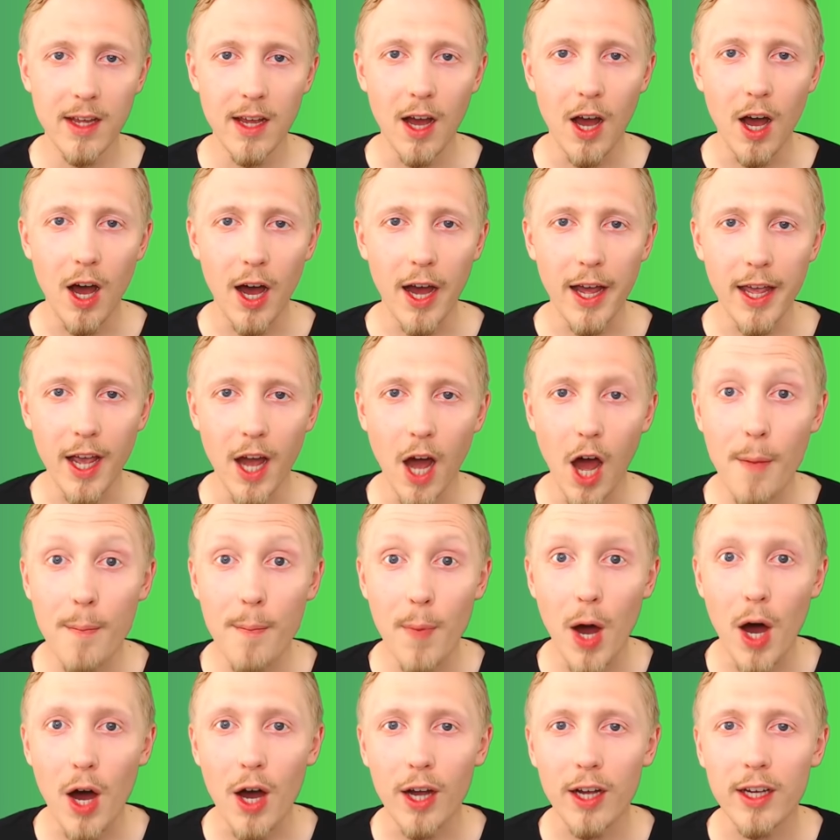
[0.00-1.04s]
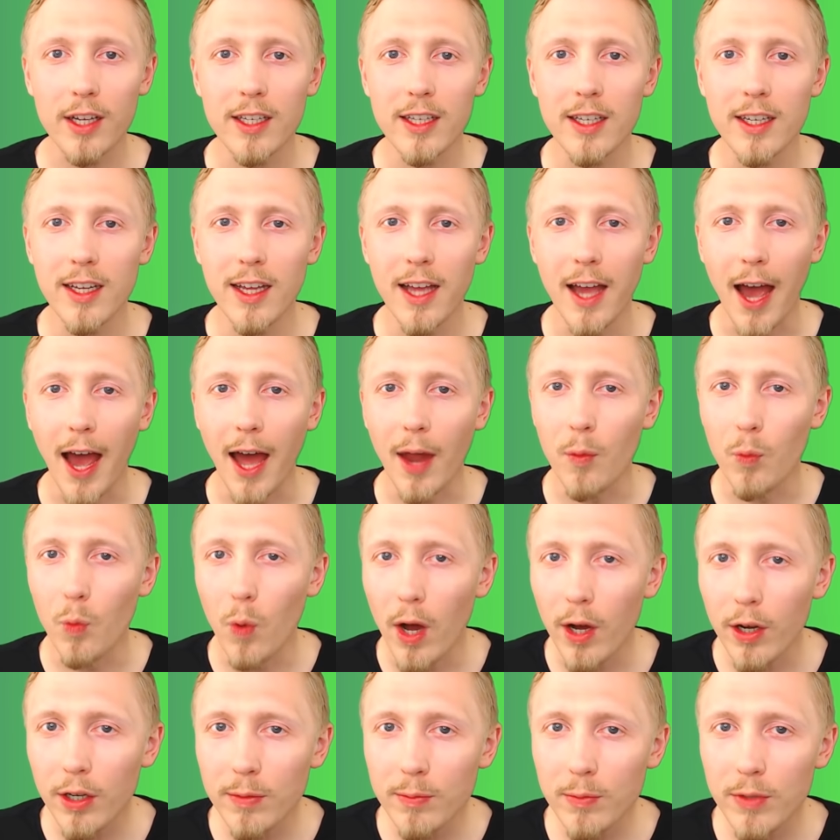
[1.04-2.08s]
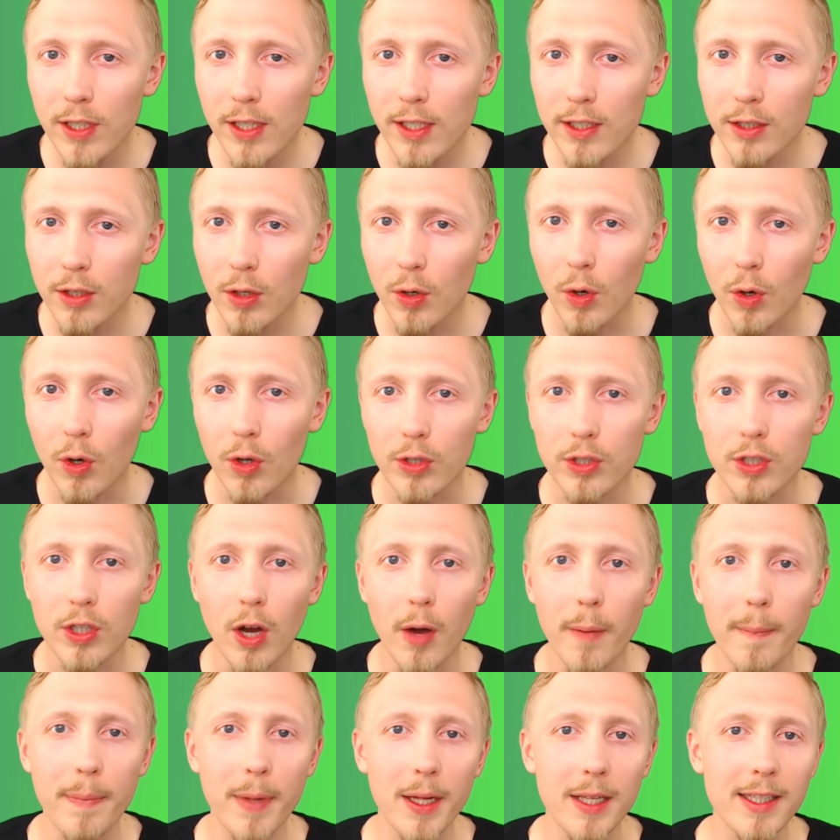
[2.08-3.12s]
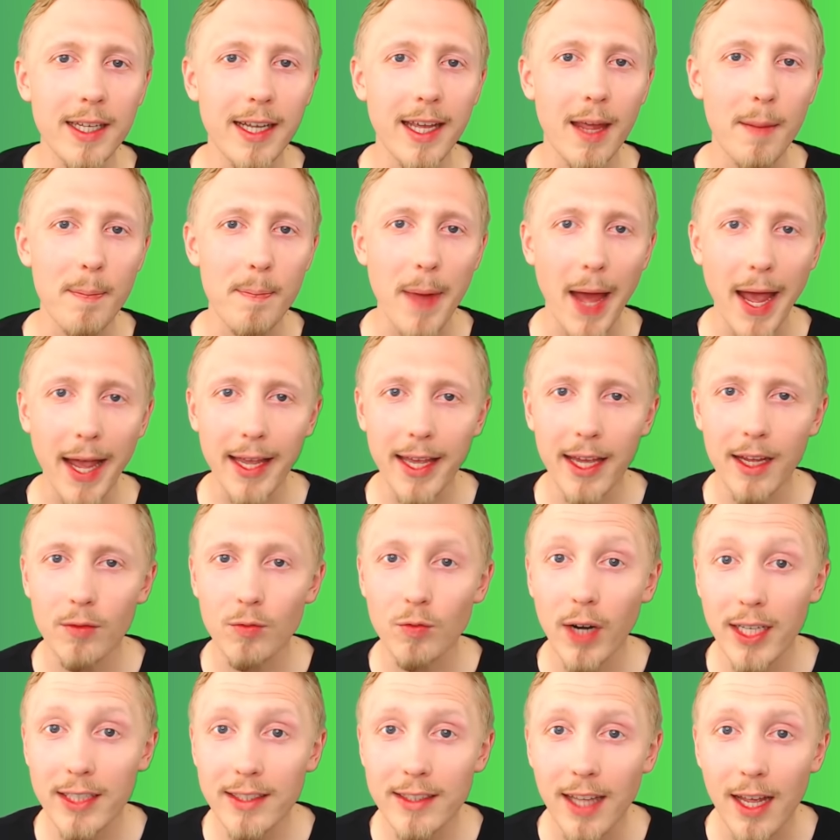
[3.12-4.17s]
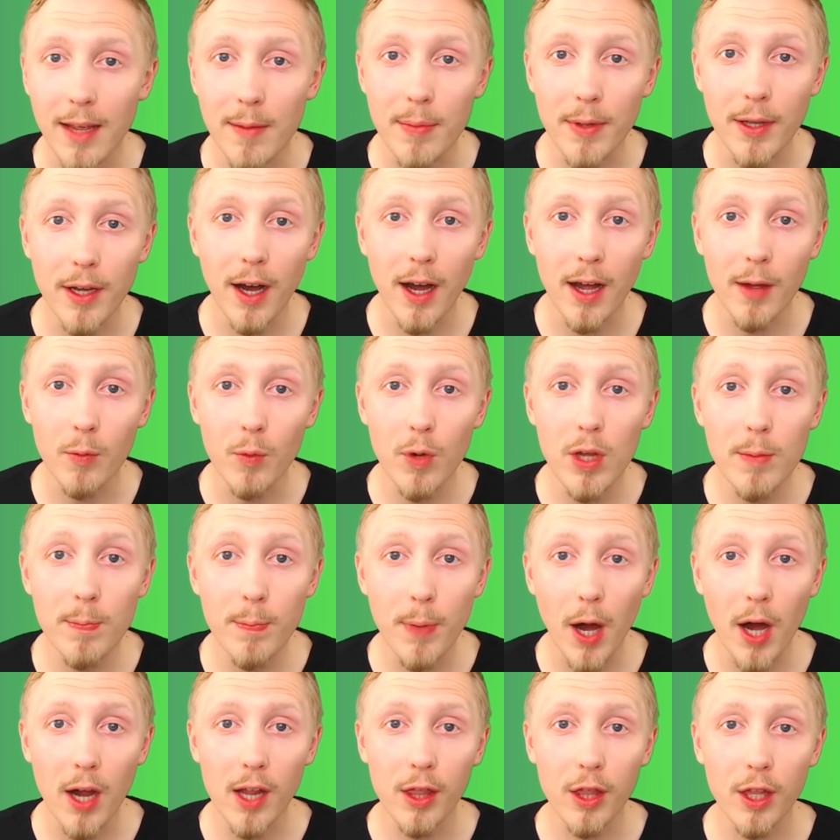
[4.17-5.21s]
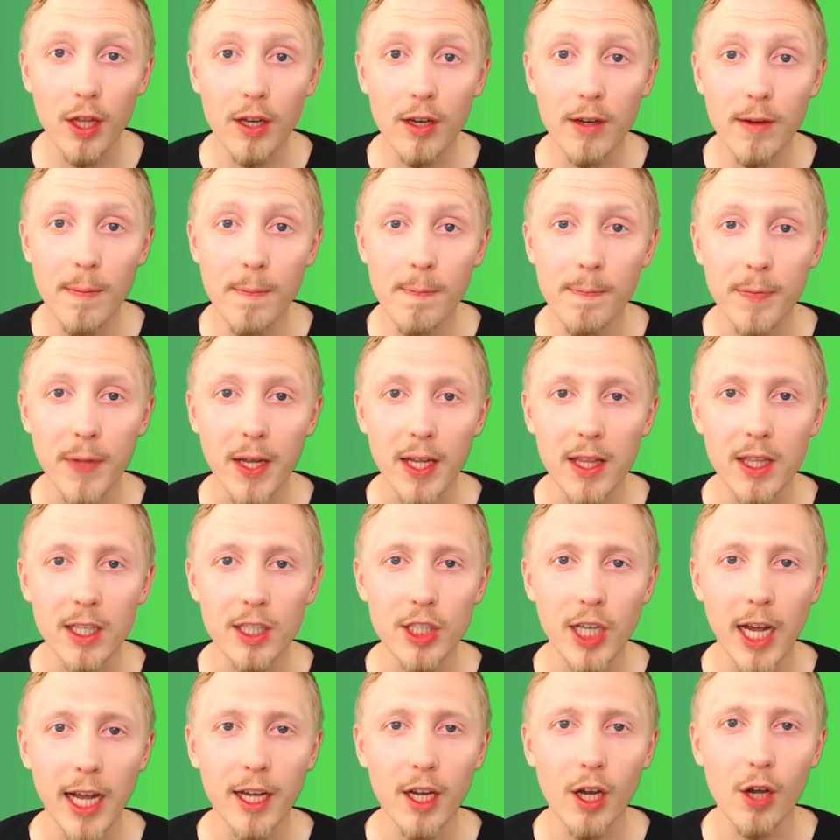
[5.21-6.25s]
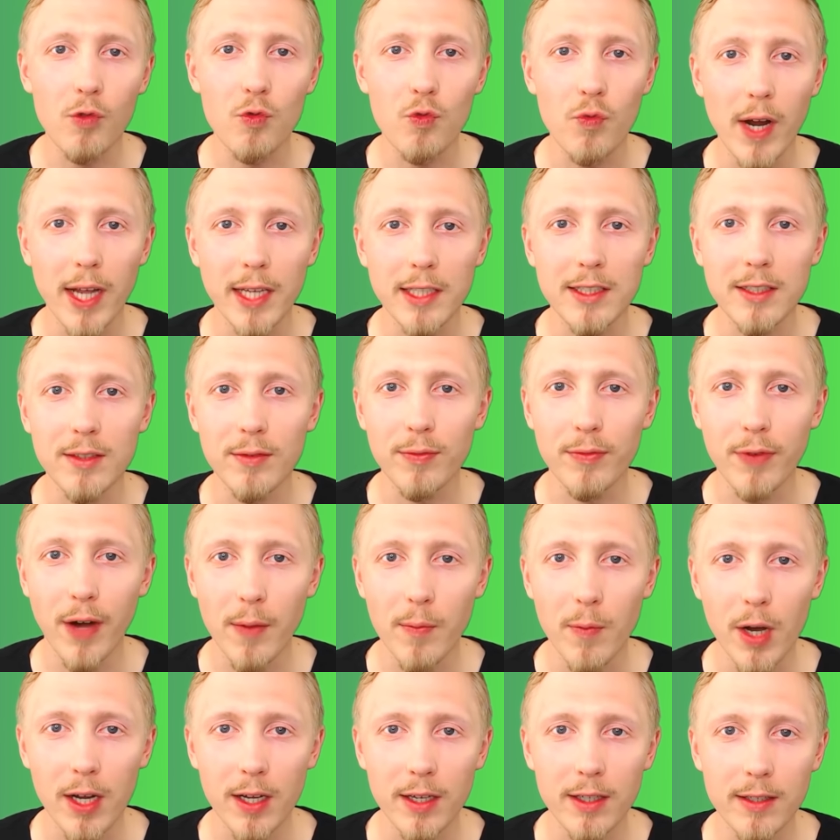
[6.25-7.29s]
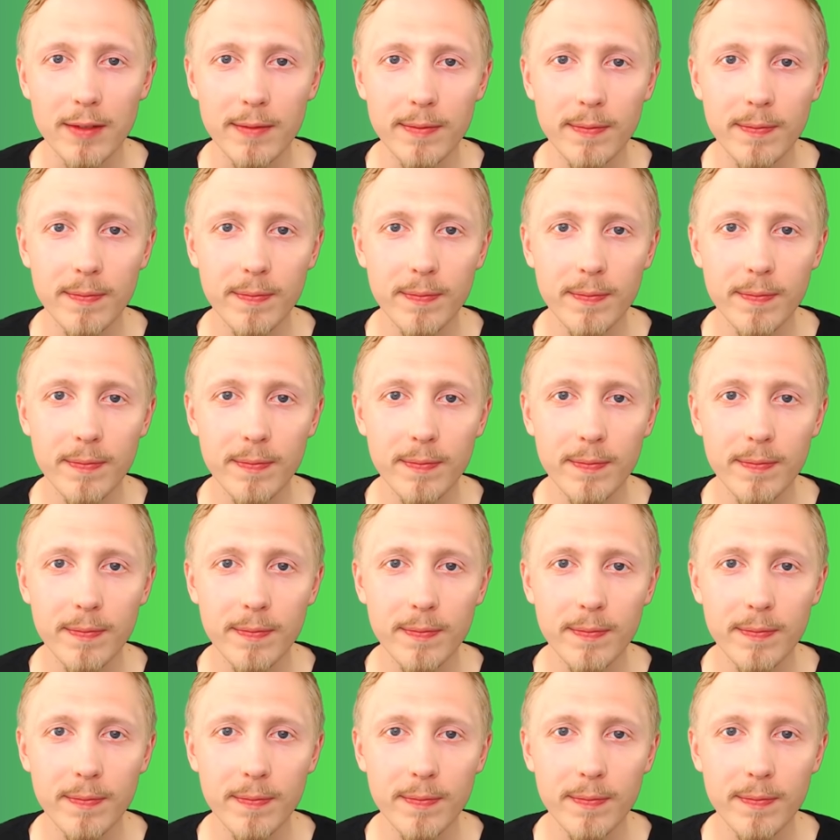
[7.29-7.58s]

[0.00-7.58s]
Hi, I'm Mark, and welcome to this course on building a backend REST API with Python and the Django REST framework.